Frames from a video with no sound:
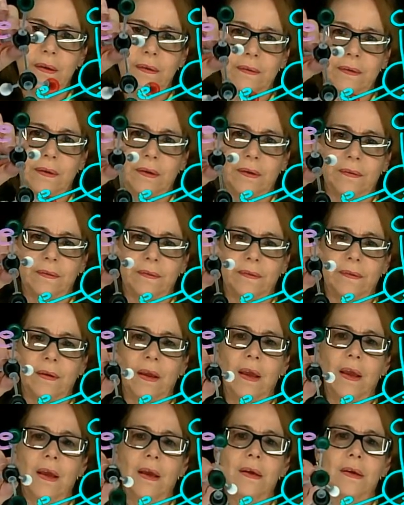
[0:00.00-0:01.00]
is,
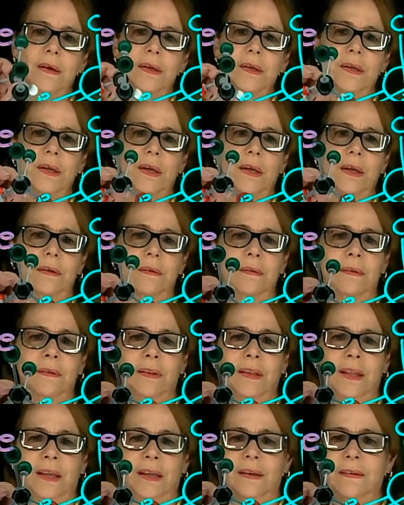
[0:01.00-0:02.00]
again,
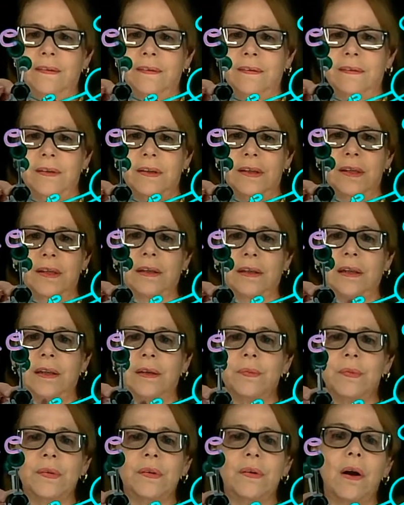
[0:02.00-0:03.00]
this
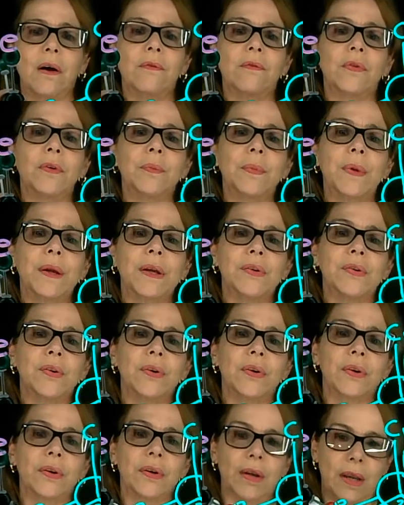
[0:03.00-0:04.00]
eclipse
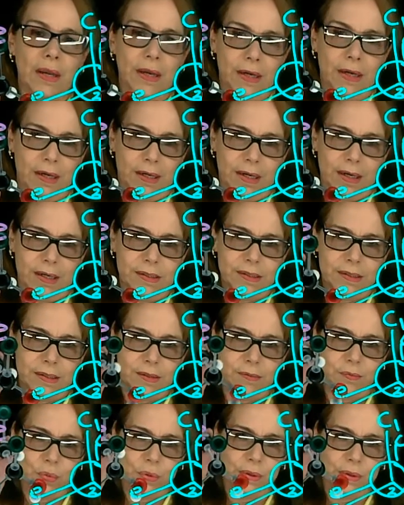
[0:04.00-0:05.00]
conformation, and I
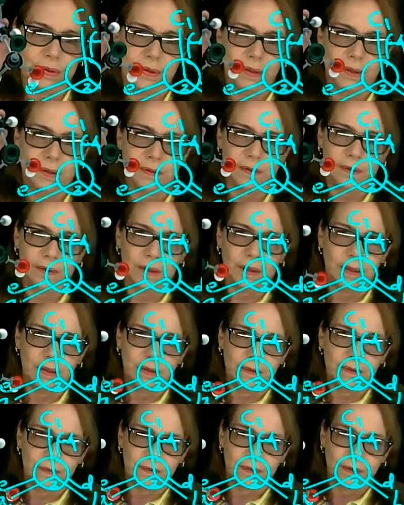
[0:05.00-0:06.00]
simply did
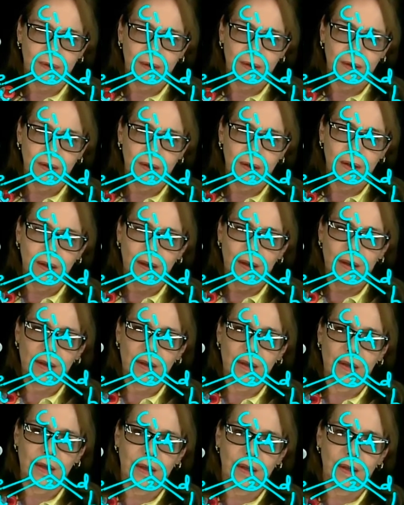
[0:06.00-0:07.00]
this
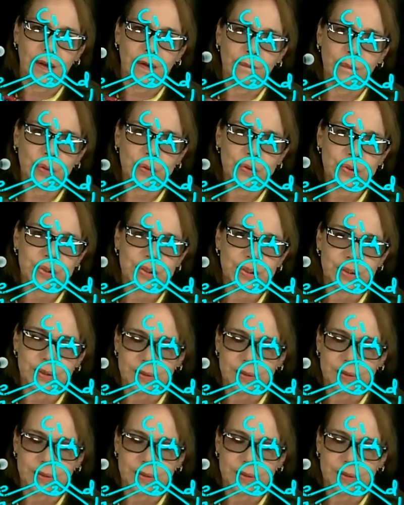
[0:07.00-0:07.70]
and push it.